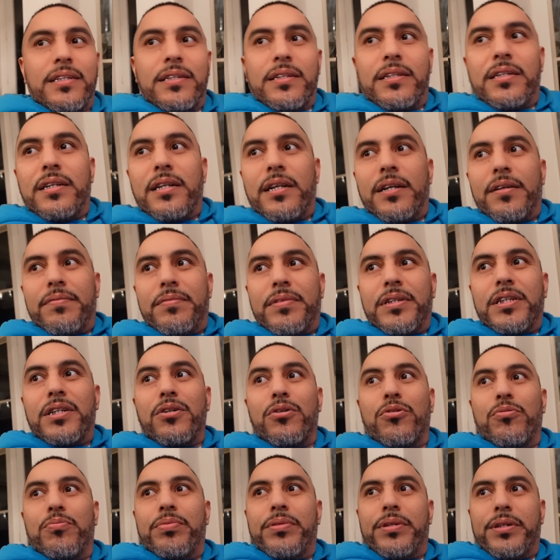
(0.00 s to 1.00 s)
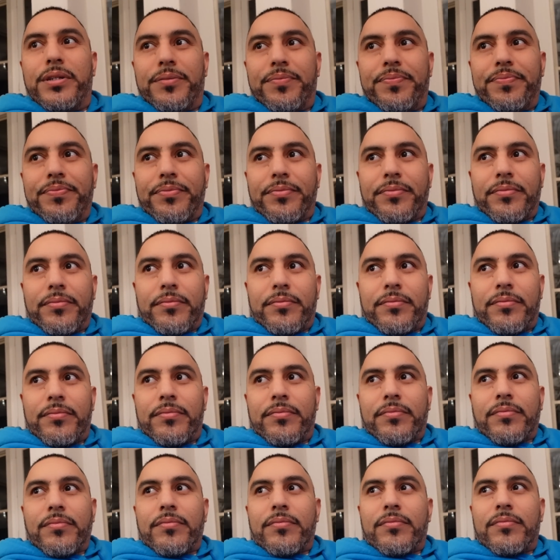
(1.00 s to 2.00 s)
and stuff, soups. Dad,
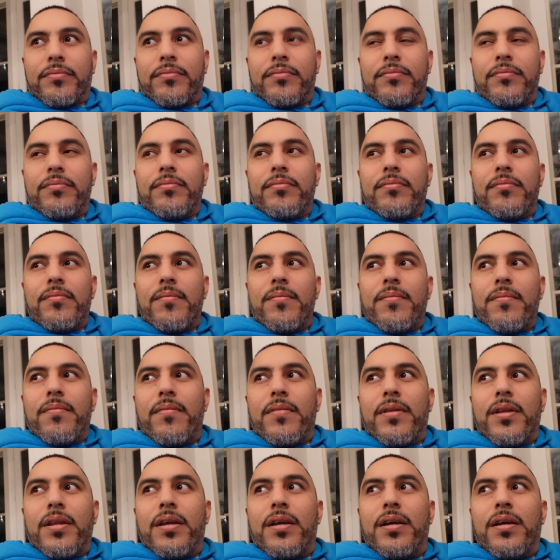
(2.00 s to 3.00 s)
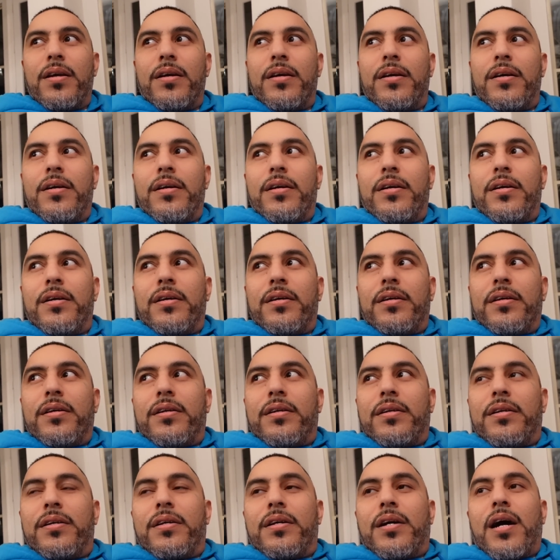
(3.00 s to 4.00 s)
we never, we never go out to eat.
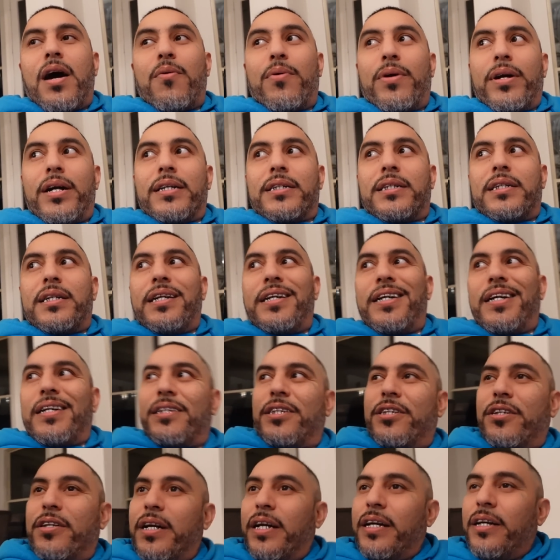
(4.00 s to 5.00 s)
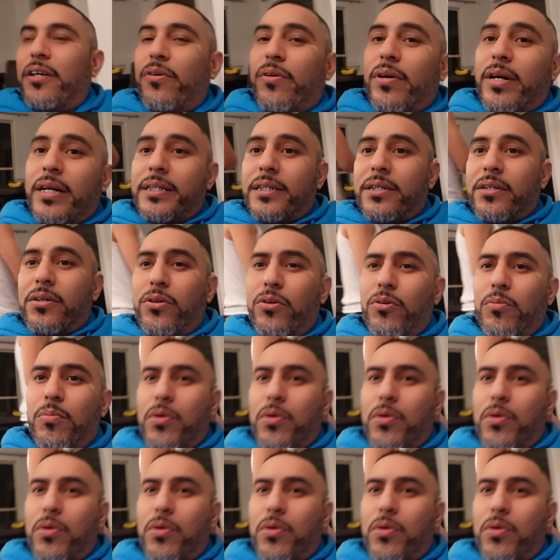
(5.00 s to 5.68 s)
I went out to eat yesterday. You were at school,